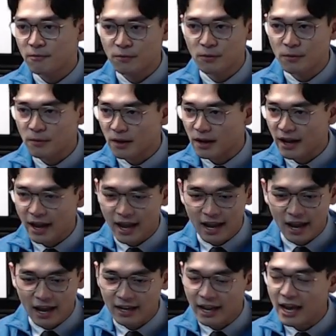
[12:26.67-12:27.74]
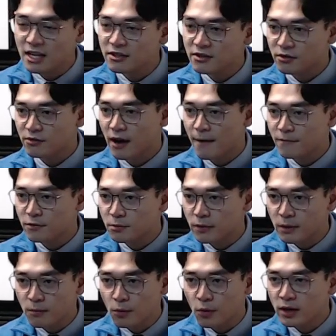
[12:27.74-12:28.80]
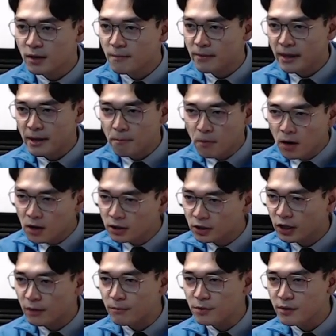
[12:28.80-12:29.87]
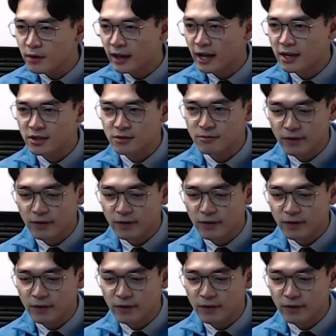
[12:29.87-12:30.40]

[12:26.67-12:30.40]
and Instagram to be one of their part of communication.